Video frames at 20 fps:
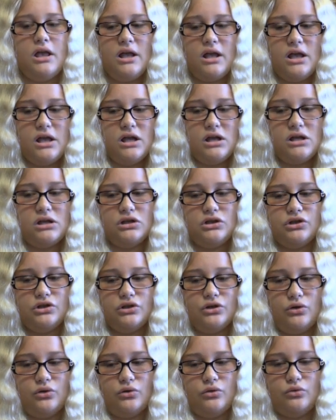And
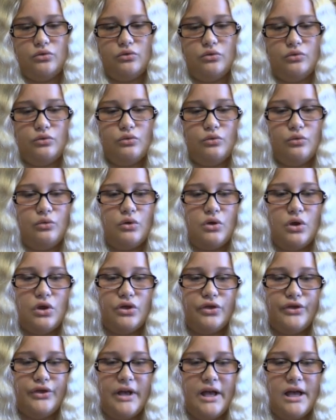so
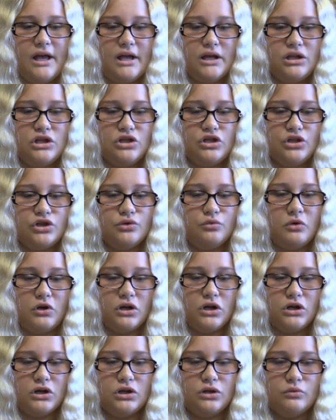that you just
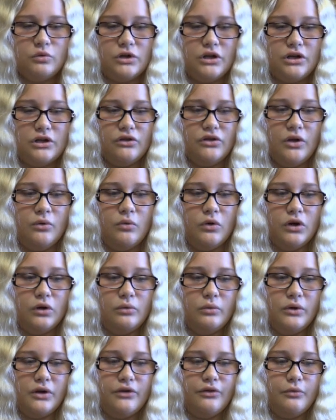they
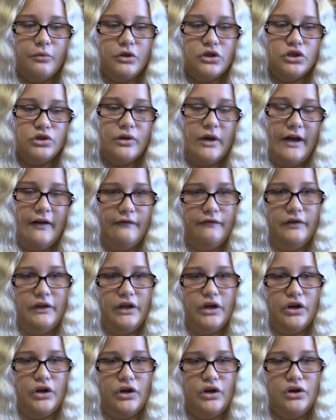work with what you have
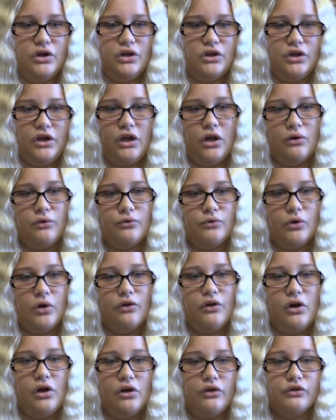there. They go through all
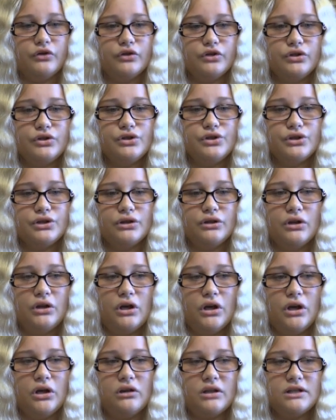the others,
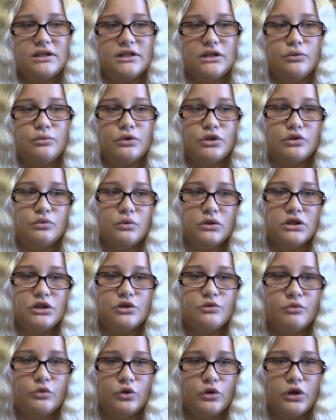and they see which
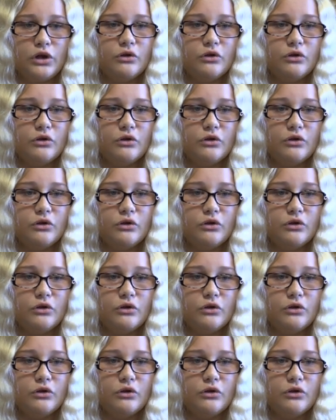one's more